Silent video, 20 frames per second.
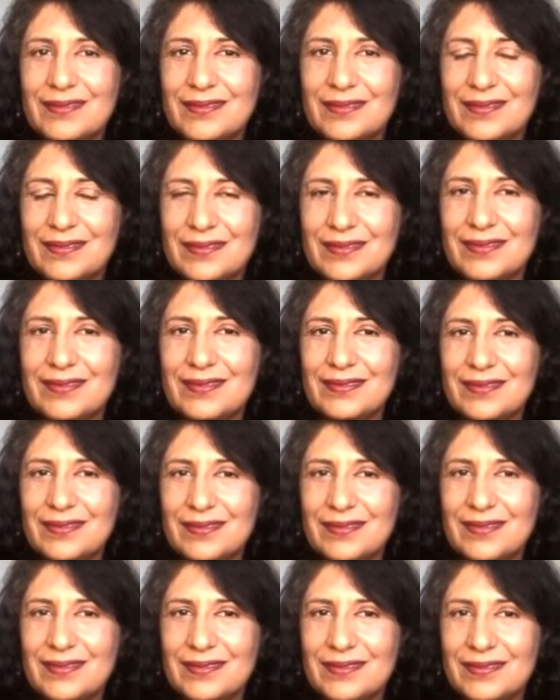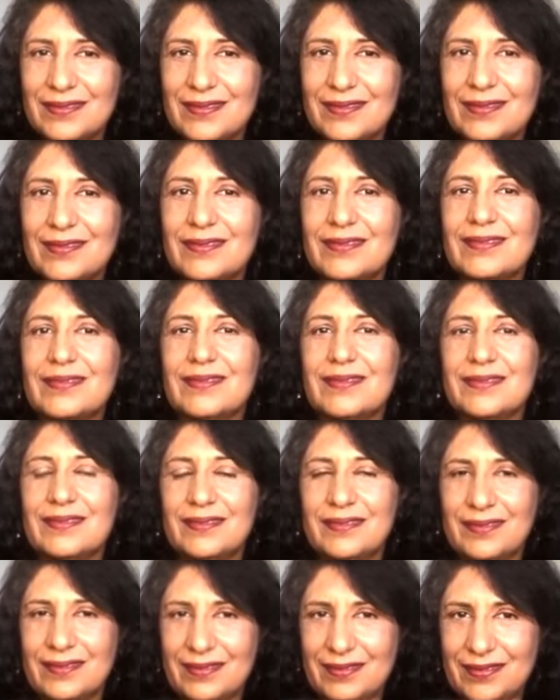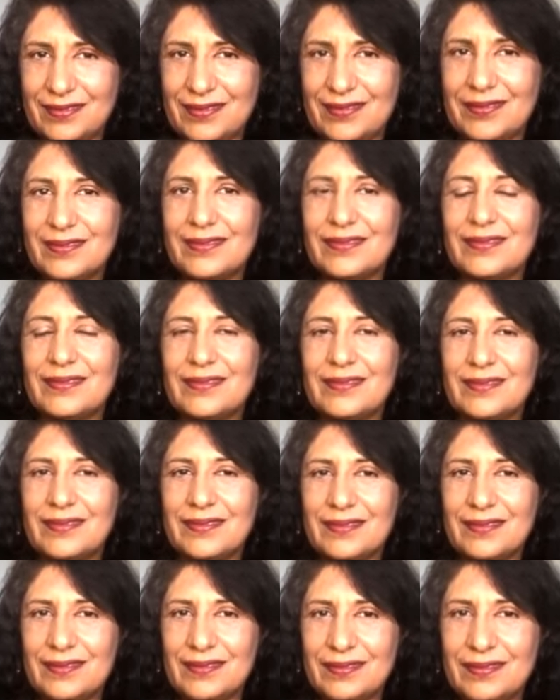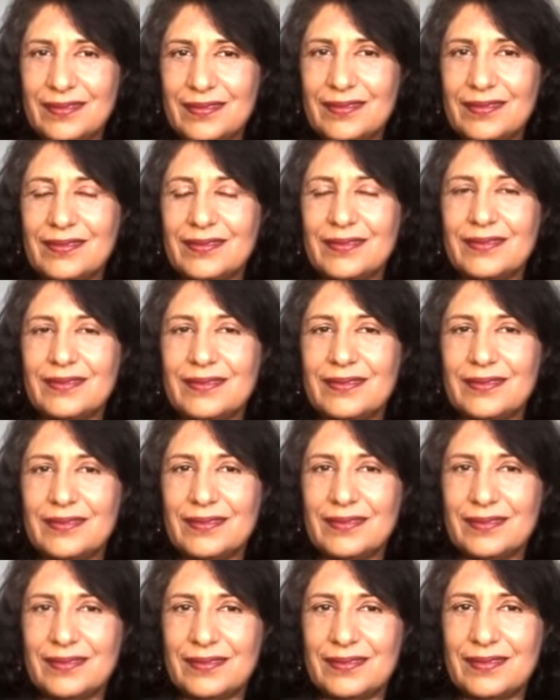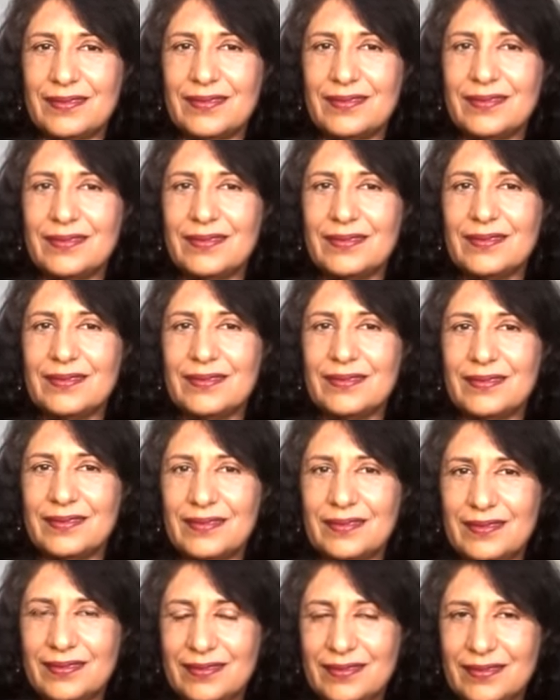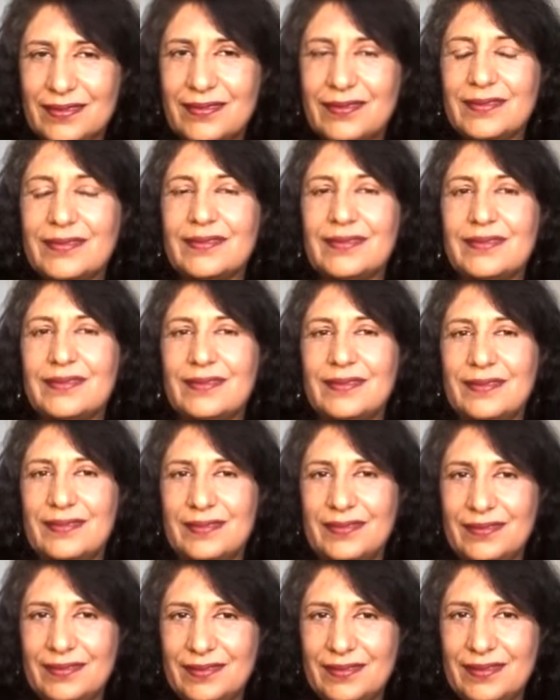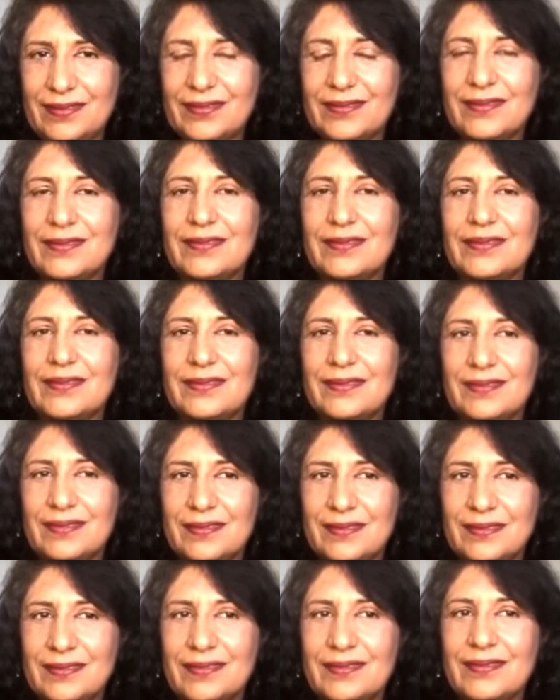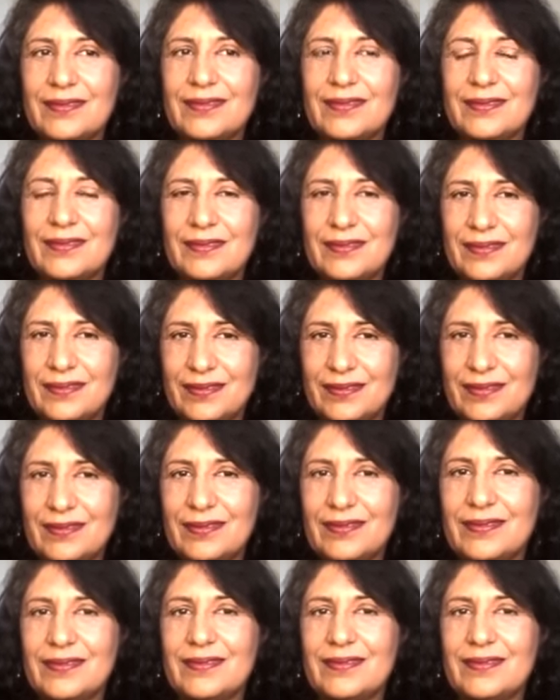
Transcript: (not speaking)